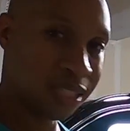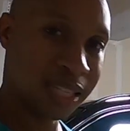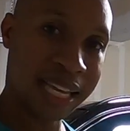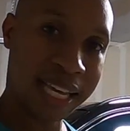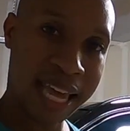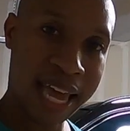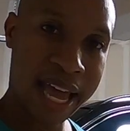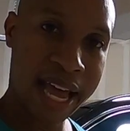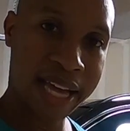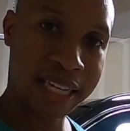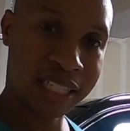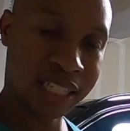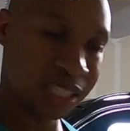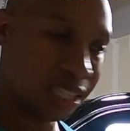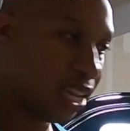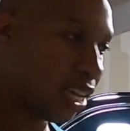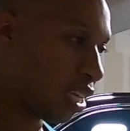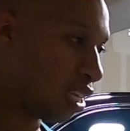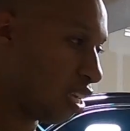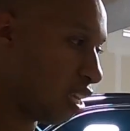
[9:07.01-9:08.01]
it's like cash. It's
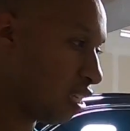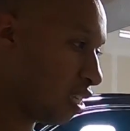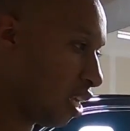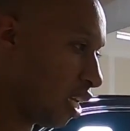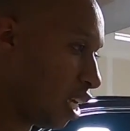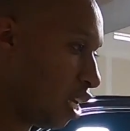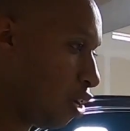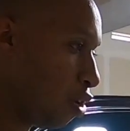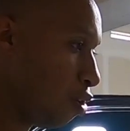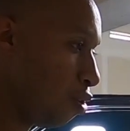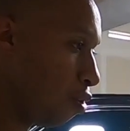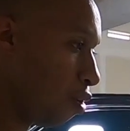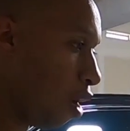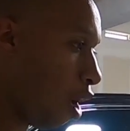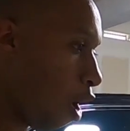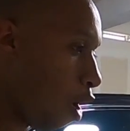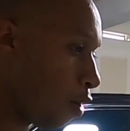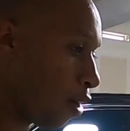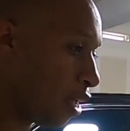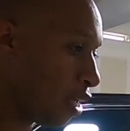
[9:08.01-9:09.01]
like you
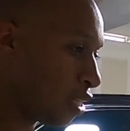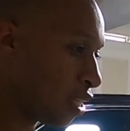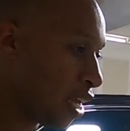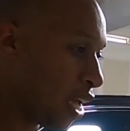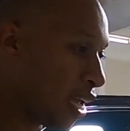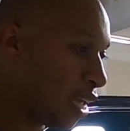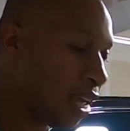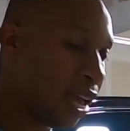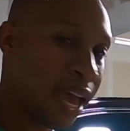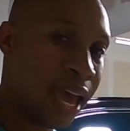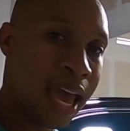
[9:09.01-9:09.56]
already saying,